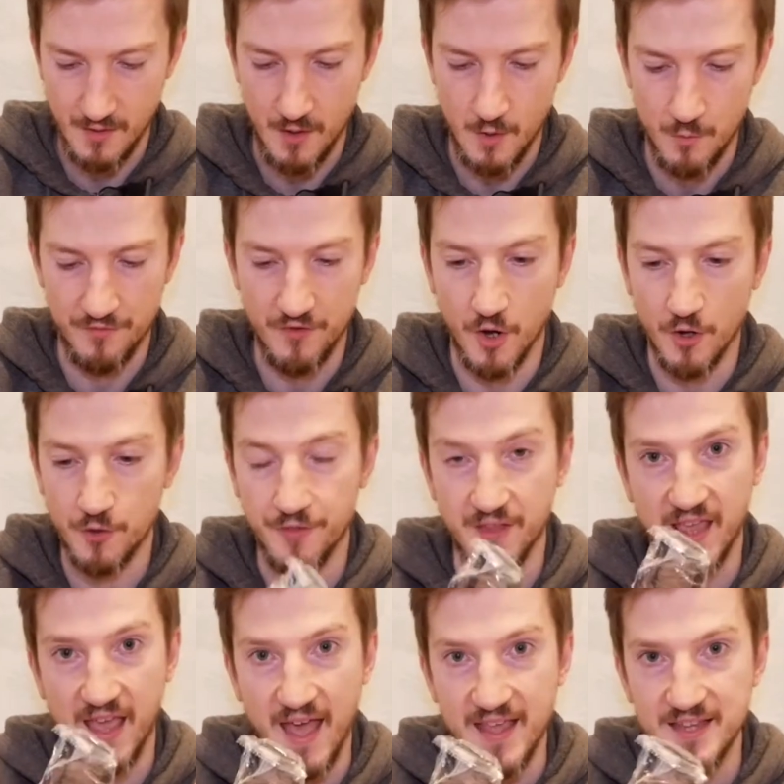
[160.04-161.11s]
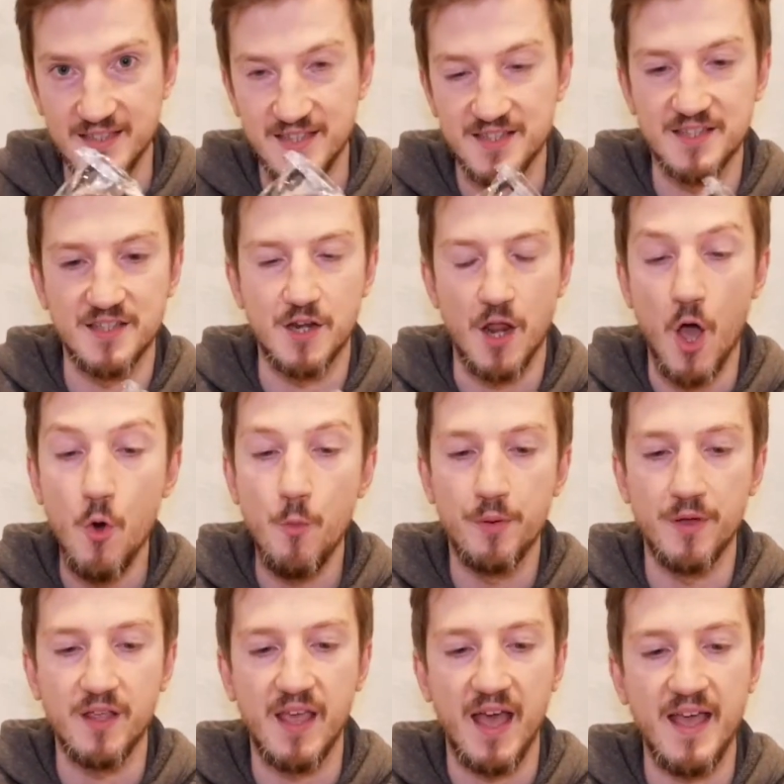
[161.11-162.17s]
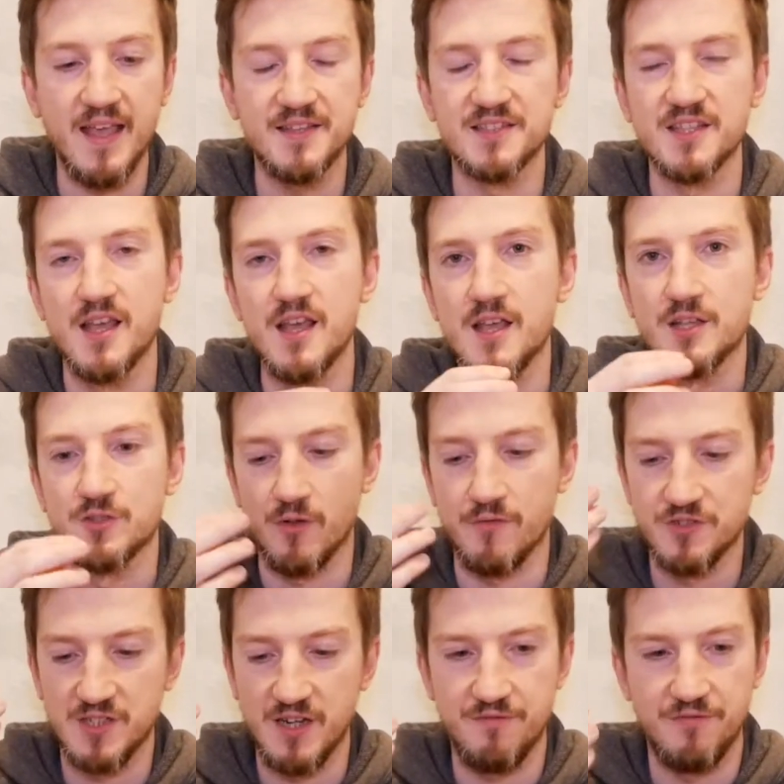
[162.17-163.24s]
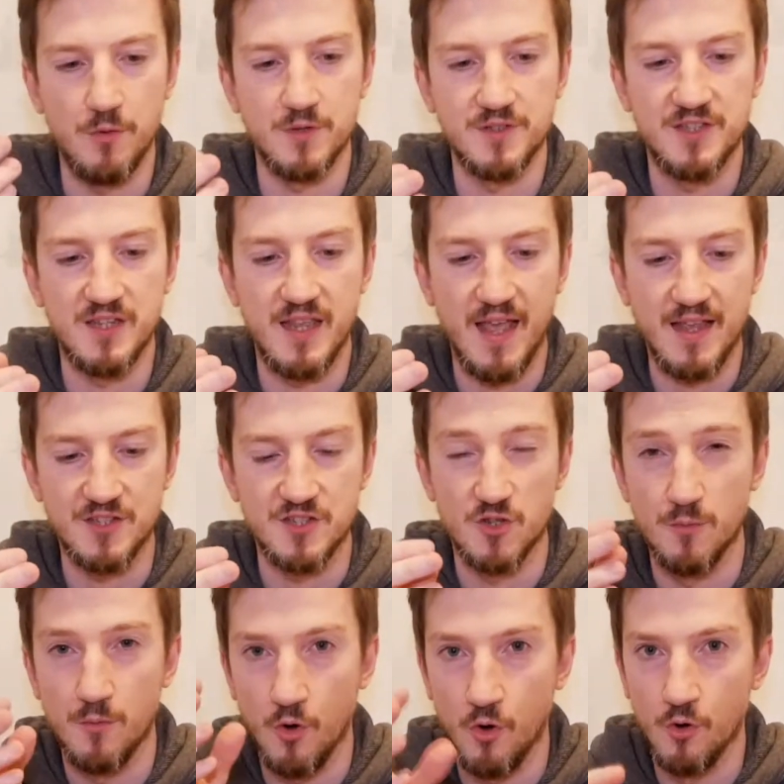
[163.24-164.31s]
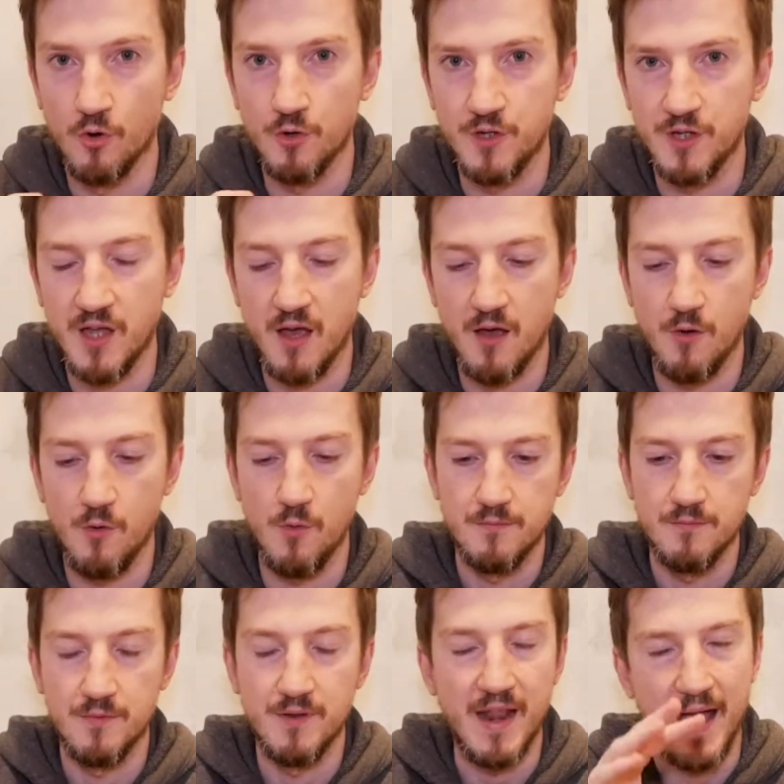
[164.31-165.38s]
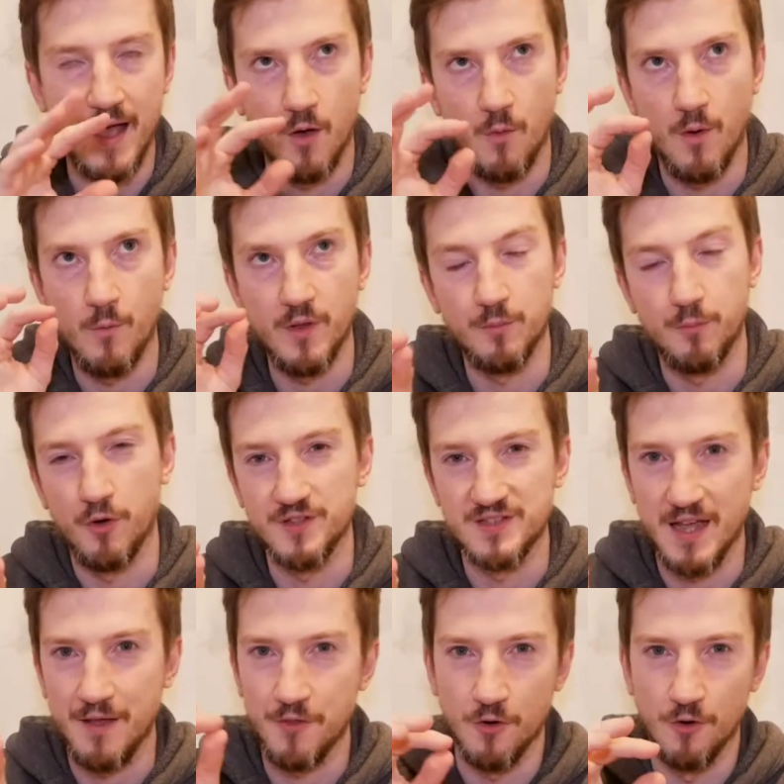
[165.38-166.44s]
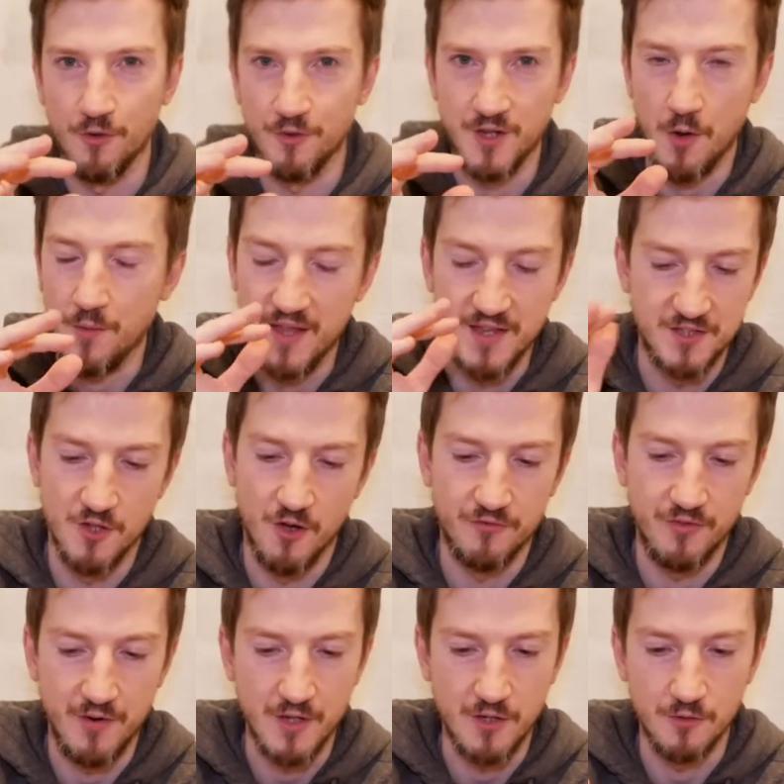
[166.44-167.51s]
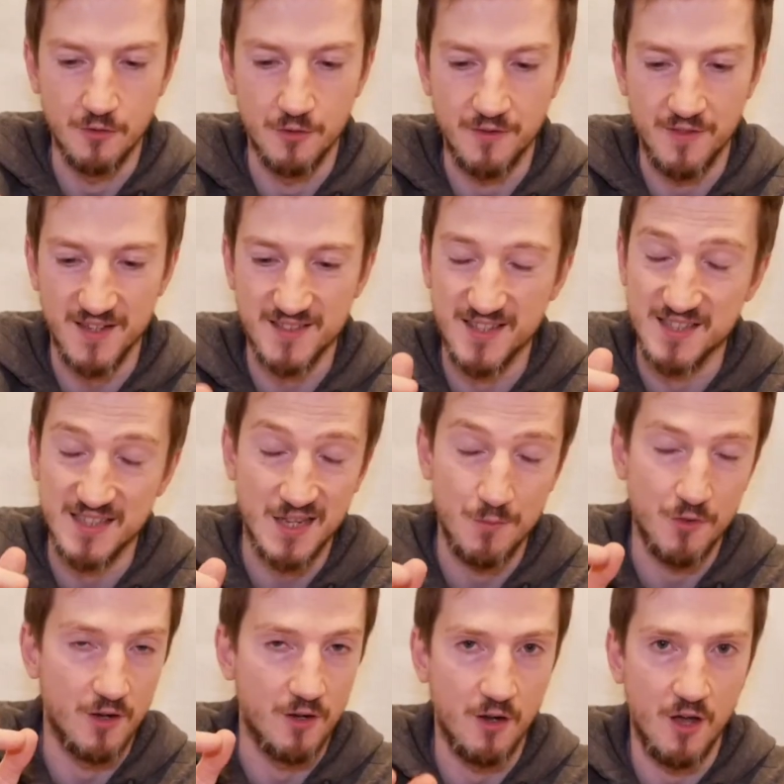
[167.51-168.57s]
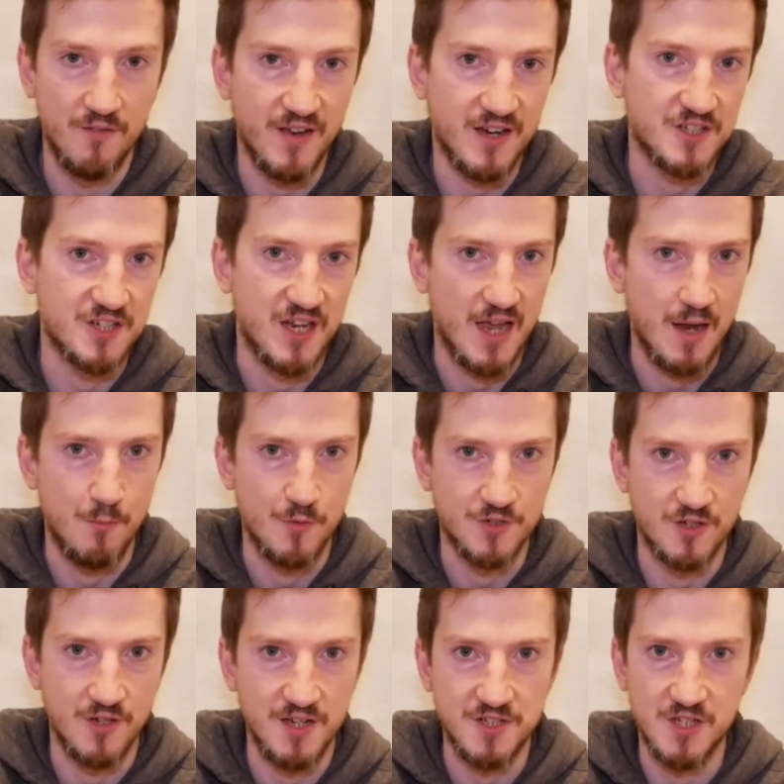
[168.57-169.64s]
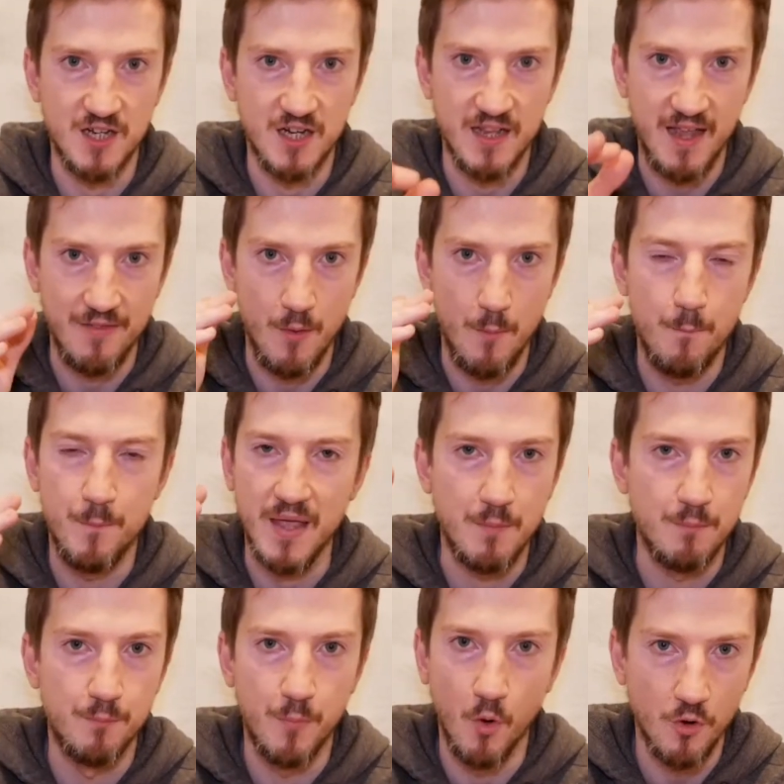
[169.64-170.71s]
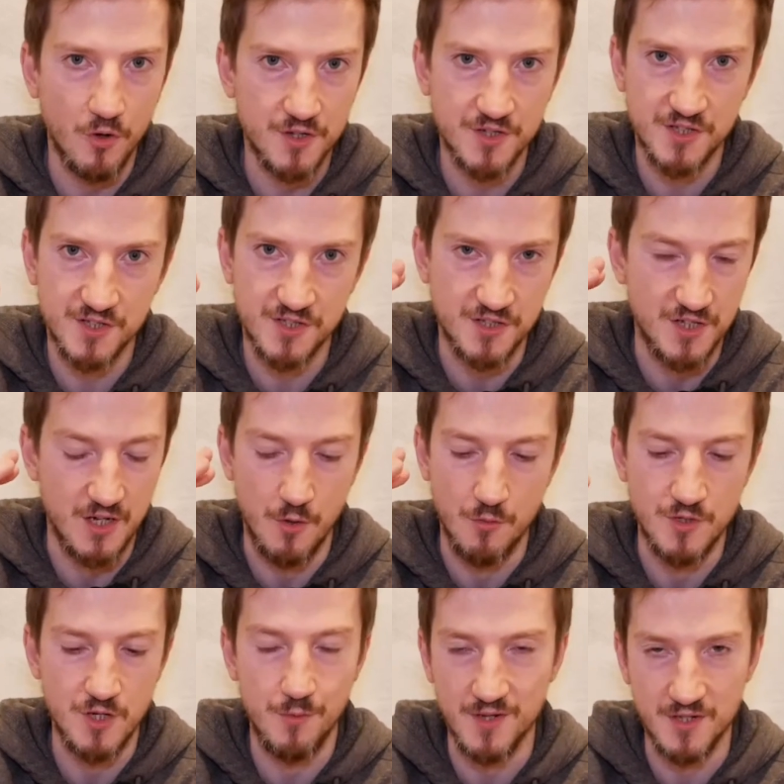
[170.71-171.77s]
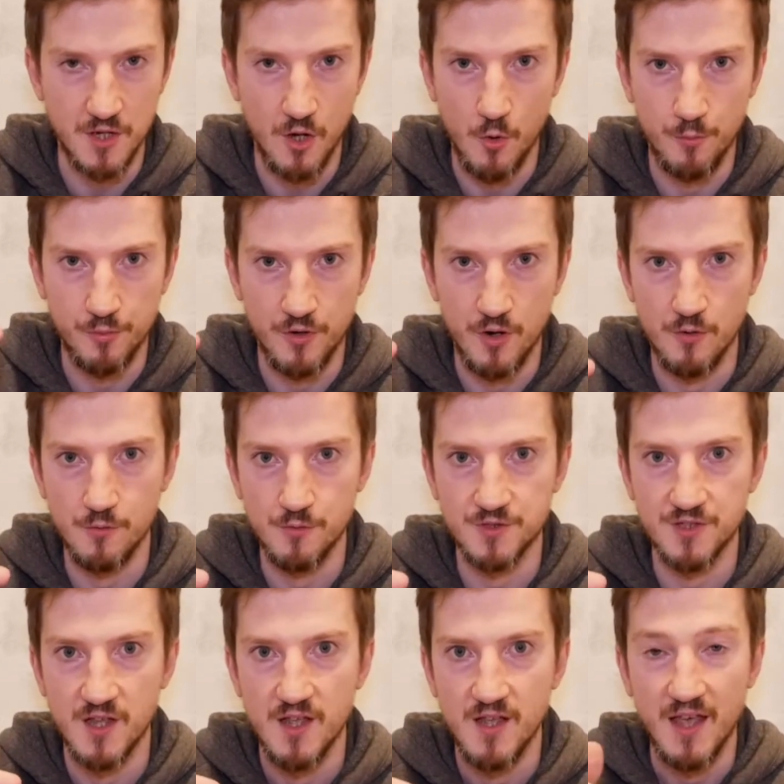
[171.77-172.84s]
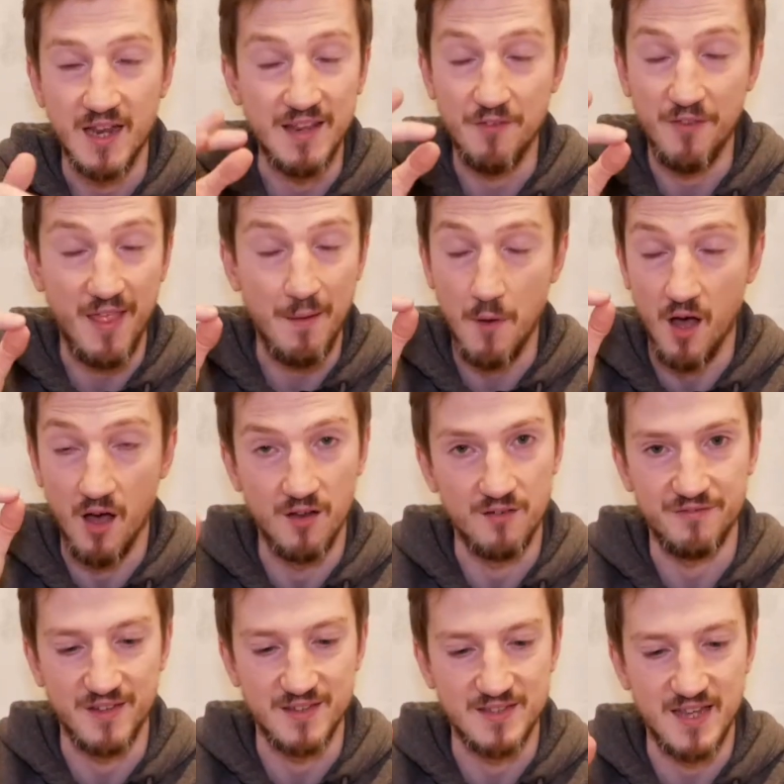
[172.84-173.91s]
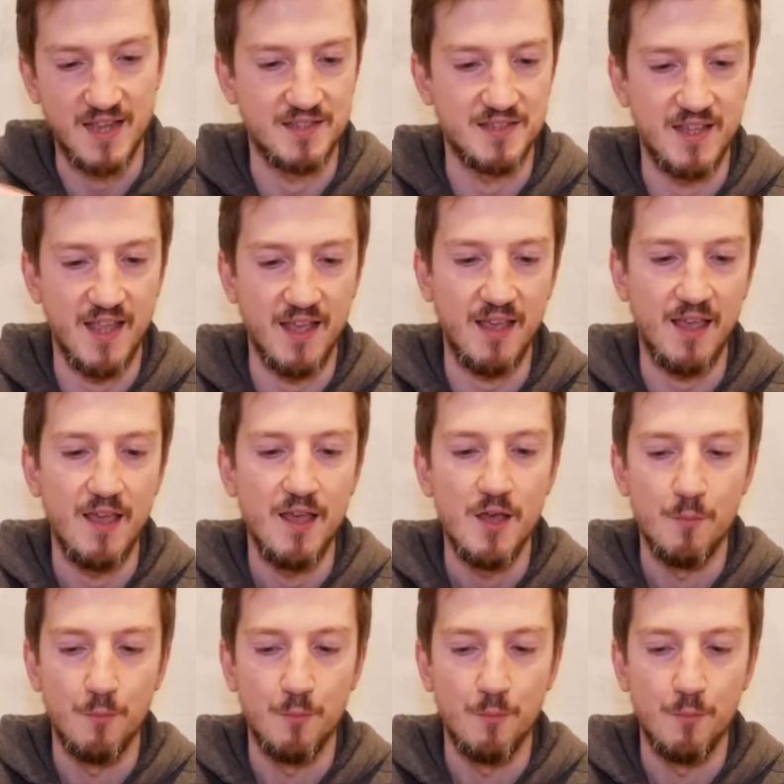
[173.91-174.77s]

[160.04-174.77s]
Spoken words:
We've got another case. This is an open case. So obviously if you want to get some audio, now I will point out the audio is not very good. That's the same with a lot of action cameras, unless you're gonna get the big bucks, you know, newest GoPros, and even them aren't fantastic.